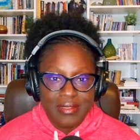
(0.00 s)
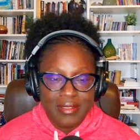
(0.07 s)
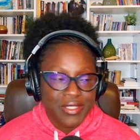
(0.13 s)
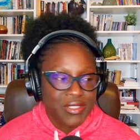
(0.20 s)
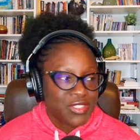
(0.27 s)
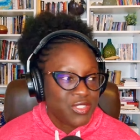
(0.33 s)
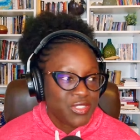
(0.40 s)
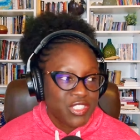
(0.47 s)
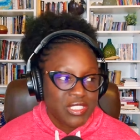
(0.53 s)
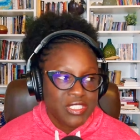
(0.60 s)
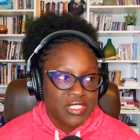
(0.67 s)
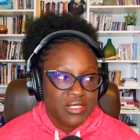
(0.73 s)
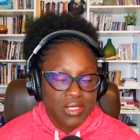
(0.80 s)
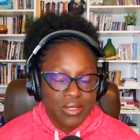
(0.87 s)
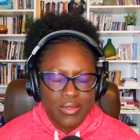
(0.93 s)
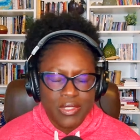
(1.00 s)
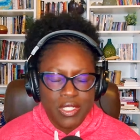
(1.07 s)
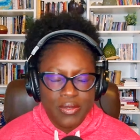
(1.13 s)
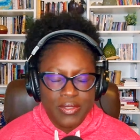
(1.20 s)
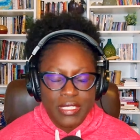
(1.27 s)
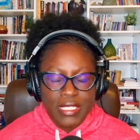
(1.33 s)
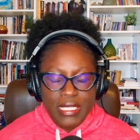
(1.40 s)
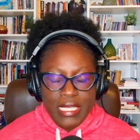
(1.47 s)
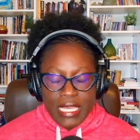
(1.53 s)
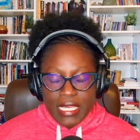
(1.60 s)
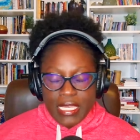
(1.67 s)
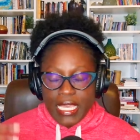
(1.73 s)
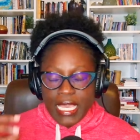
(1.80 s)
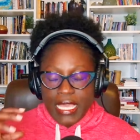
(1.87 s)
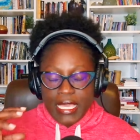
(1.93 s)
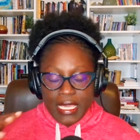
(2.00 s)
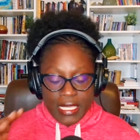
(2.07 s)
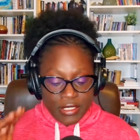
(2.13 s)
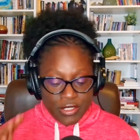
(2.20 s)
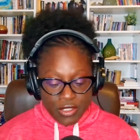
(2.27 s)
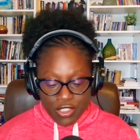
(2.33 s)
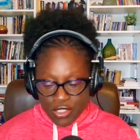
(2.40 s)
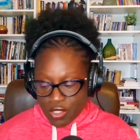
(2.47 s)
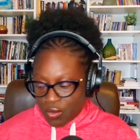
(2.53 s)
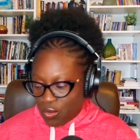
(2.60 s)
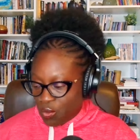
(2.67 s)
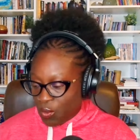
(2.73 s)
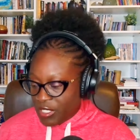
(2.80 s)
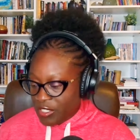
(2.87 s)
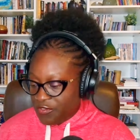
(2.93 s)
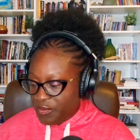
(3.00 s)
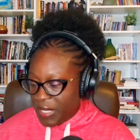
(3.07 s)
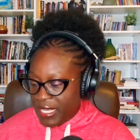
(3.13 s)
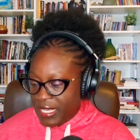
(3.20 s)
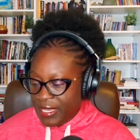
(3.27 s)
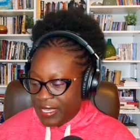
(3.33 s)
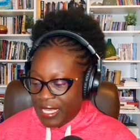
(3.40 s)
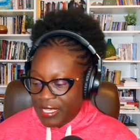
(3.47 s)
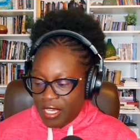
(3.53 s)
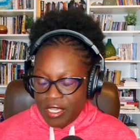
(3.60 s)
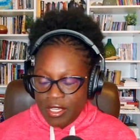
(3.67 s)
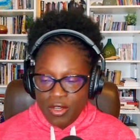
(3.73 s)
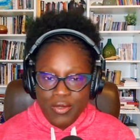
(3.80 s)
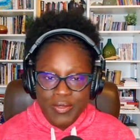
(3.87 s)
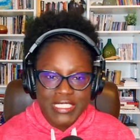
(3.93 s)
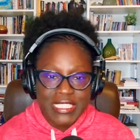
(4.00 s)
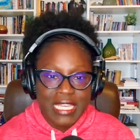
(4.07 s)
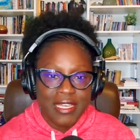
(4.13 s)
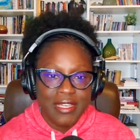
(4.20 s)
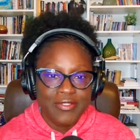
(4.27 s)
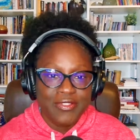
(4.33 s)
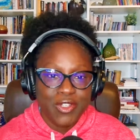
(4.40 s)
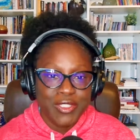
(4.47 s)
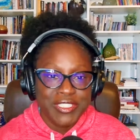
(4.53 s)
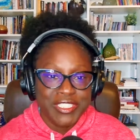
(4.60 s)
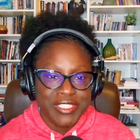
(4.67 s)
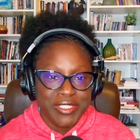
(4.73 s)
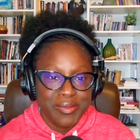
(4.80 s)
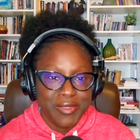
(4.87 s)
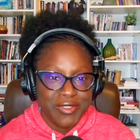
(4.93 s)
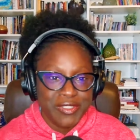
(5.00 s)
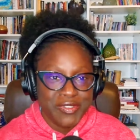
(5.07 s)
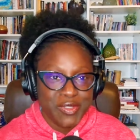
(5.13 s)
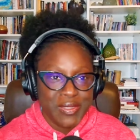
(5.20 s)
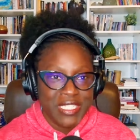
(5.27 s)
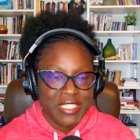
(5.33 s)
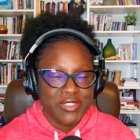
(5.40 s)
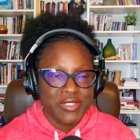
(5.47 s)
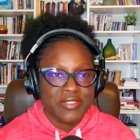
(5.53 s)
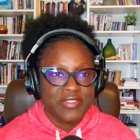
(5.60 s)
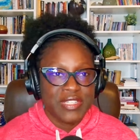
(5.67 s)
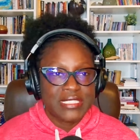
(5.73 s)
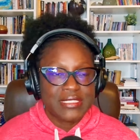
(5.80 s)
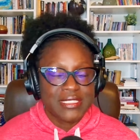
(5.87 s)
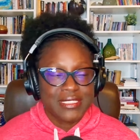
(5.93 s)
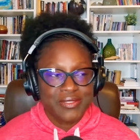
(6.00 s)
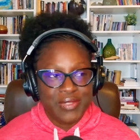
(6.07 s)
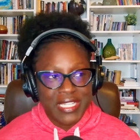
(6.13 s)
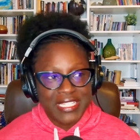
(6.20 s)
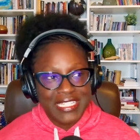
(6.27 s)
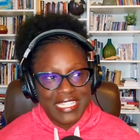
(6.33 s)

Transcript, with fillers: You just don't know that. And, you know, one of my, I always have ulterior motives when I do events, right?